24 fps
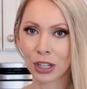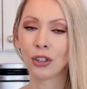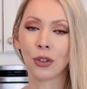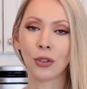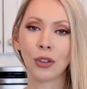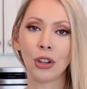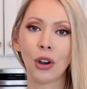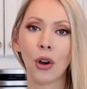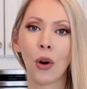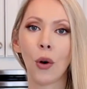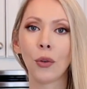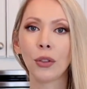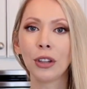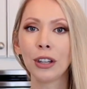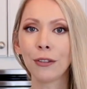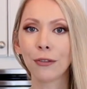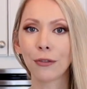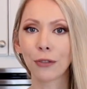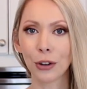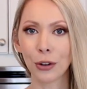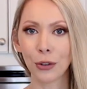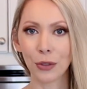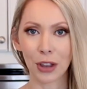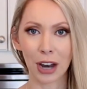So the only
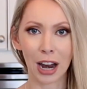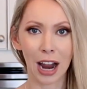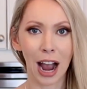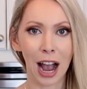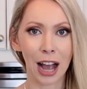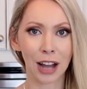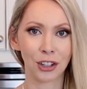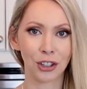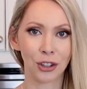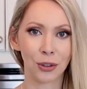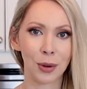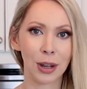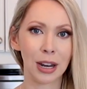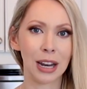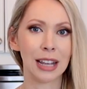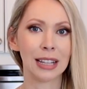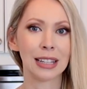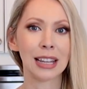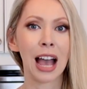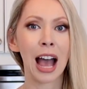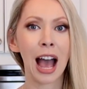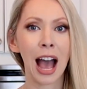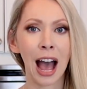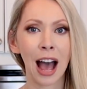fruit that I add to it is
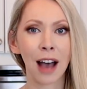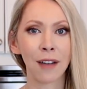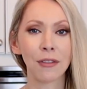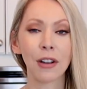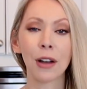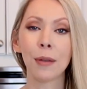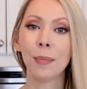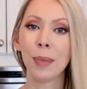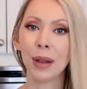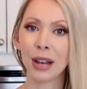half a